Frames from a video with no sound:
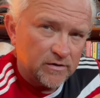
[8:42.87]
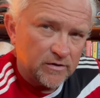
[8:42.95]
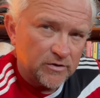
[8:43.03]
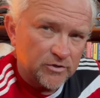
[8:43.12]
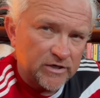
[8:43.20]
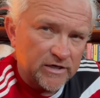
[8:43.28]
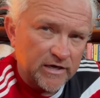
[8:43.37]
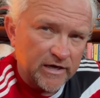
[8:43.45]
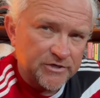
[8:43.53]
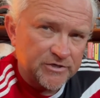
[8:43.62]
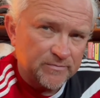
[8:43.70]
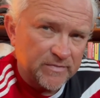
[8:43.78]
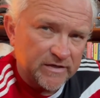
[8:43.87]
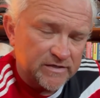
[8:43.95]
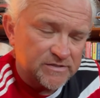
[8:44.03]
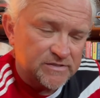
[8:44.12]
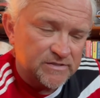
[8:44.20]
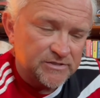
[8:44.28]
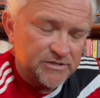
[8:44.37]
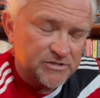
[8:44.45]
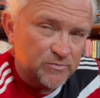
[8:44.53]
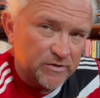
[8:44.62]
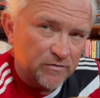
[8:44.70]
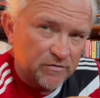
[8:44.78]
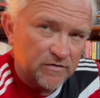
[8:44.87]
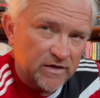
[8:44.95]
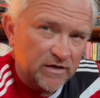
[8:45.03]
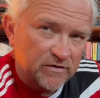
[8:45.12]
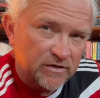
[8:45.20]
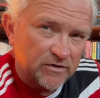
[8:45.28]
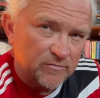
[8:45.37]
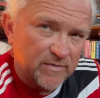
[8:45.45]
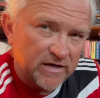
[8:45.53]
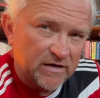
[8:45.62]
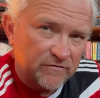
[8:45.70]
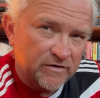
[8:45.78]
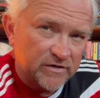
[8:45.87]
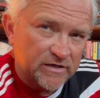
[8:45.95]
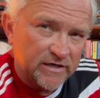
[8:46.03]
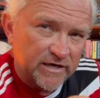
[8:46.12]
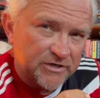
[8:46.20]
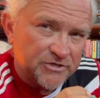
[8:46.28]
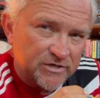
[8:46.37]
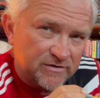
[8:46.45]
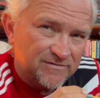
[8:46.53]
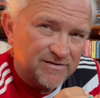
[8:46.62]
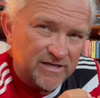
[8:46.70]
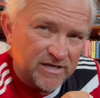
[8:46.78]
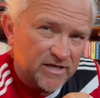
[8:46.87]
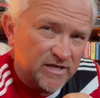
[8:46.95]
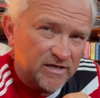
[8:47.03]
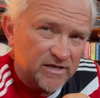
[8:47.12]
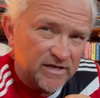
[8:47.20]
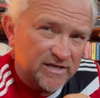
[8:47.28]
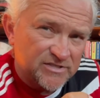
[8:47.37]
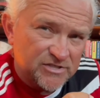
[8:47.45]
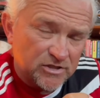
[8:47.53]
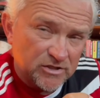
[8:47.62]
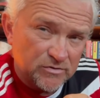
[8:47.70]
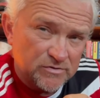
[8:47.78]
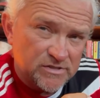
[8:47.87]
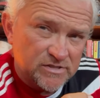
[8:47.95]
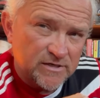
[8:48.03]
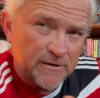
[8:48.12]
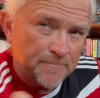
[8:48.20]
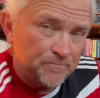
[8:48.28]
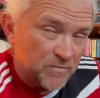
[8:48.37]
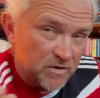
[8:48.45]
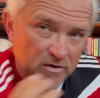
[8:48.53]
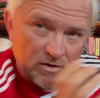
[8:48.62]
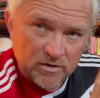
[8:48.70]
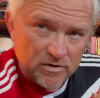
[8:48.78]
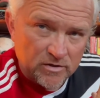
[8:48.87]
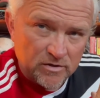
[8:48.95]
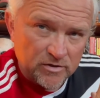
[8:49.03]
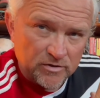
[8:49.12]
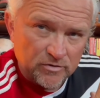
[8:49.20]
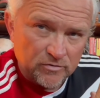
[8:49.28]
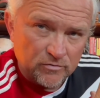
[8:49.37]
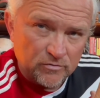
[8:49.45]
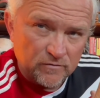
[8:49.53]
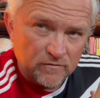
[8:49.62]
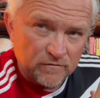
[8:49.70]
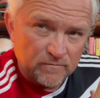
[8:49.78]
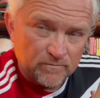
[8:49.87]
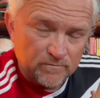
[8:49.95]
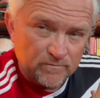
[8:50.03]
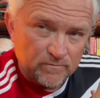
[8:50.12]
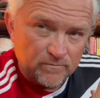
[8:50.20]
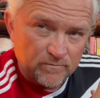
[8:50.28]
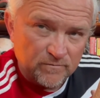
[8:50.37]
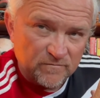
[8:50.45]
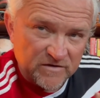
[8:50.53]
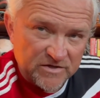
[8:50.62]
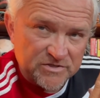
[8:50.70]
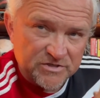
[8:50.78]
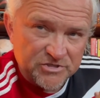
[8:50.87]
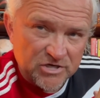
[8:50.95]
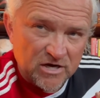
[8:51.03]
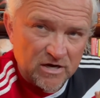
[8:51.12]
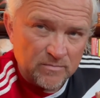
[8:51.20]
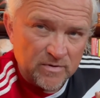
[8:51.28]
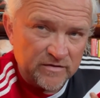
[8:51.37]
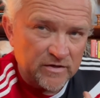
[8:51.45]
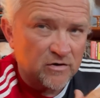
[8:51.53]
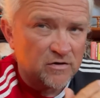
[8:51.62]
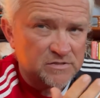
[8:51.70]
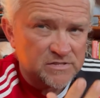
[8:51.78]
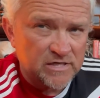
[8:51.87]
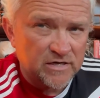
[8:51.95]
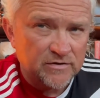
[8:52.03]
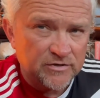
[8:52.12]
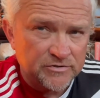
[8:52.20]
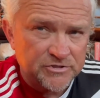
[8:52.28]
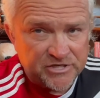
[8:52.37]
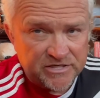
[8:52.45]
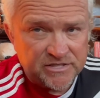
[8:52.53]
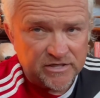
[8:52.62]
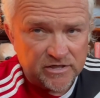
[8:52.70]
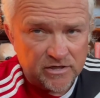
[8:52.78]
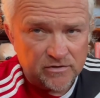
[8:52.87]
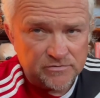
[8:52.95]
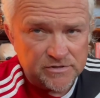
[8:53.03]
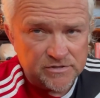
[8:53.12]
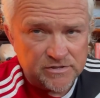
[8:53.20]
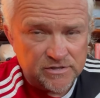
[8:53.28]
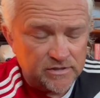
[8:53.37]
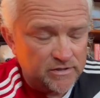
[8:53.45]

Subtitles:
your connection, because just when you think that you might have a good connection, it's loose. You finish the job, and then all of a sudden you're chasing ghosts